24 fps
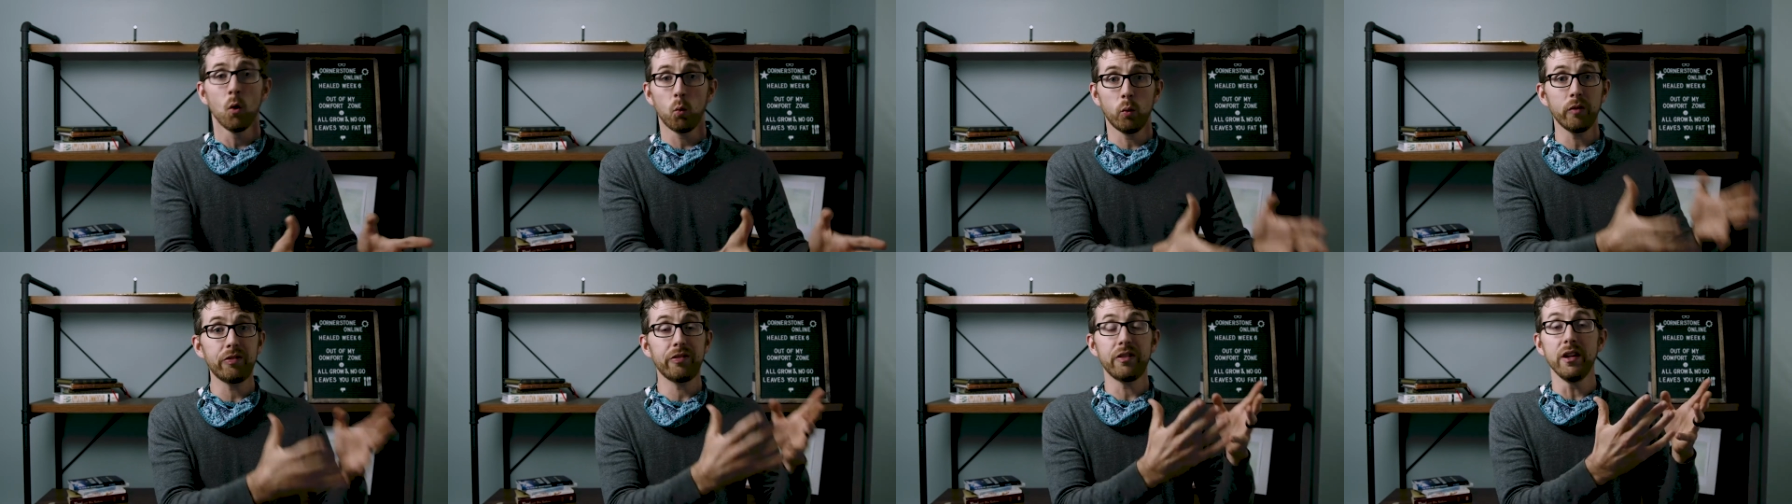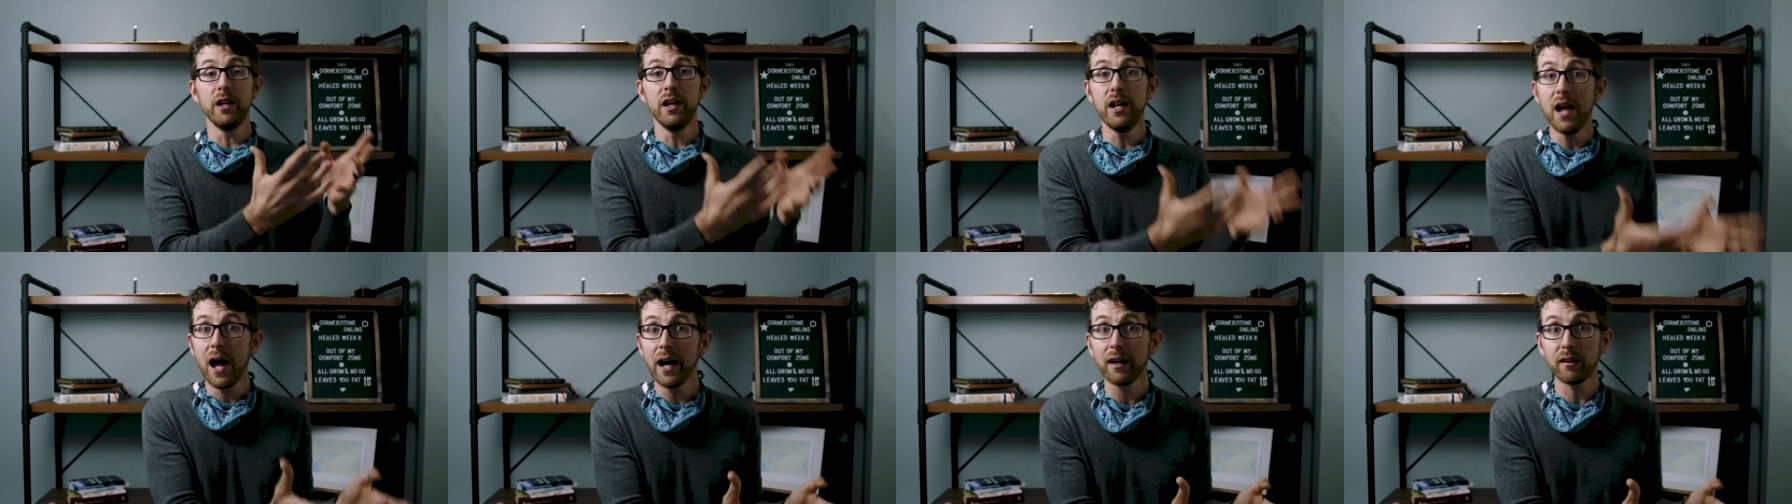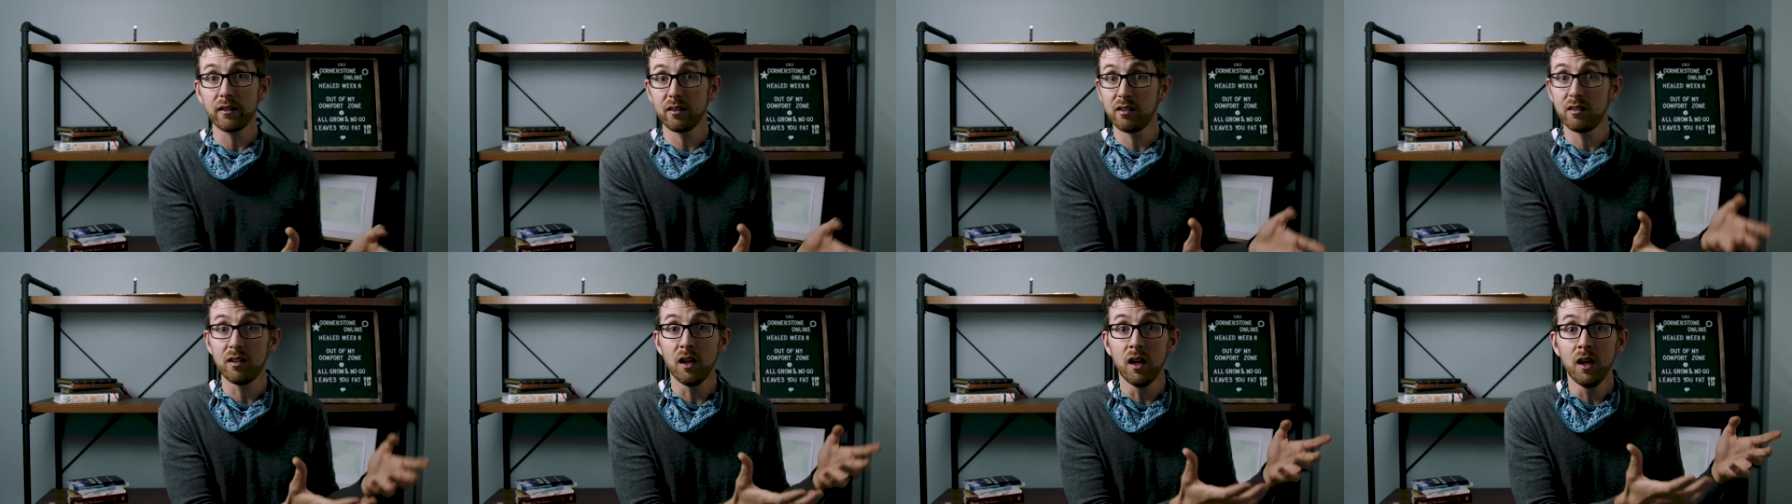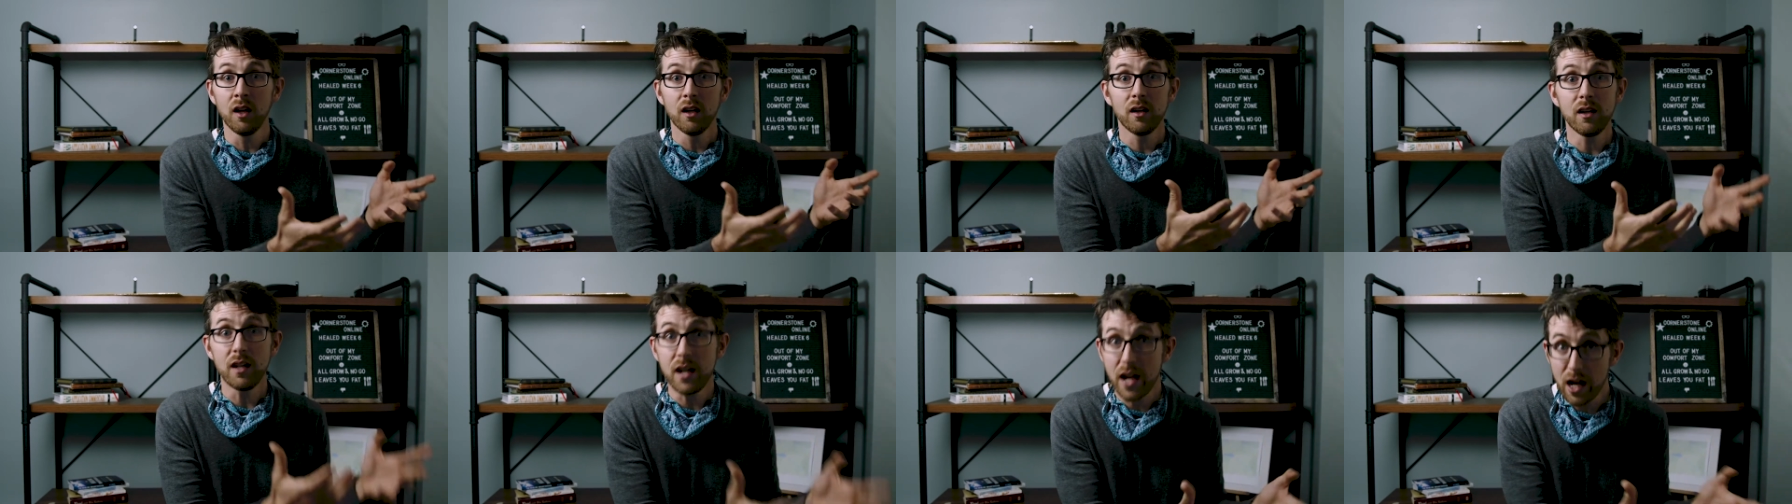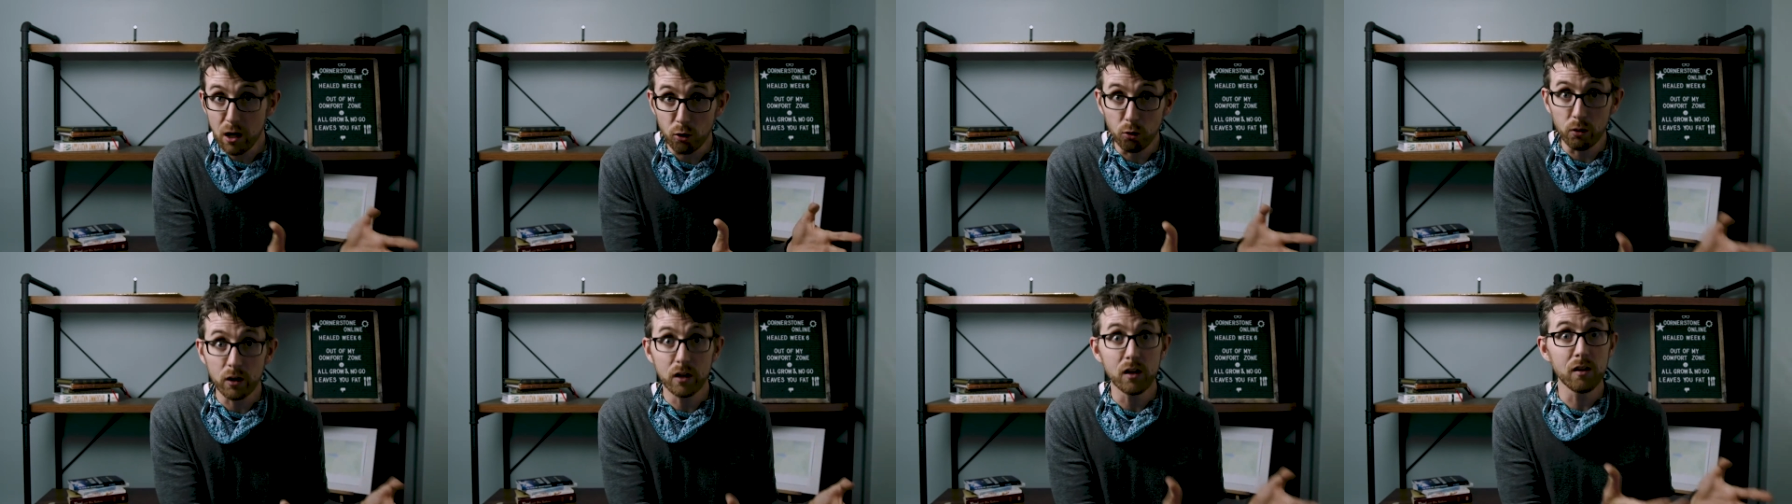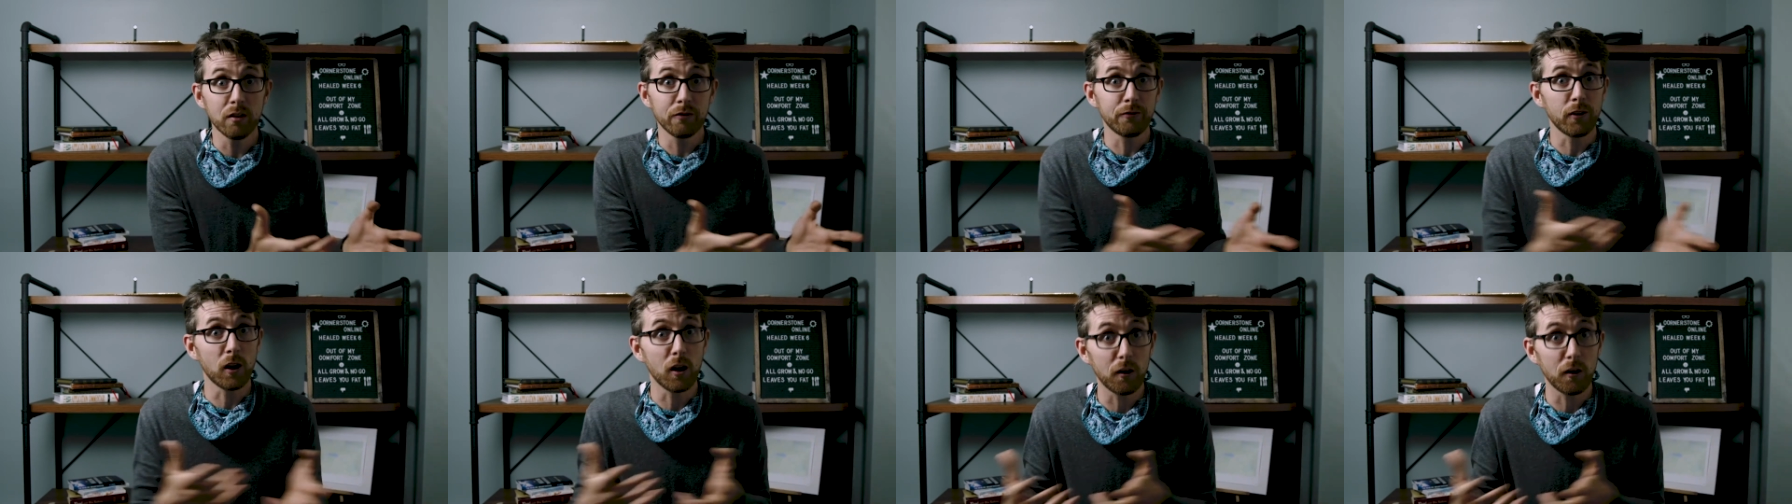with the next narrative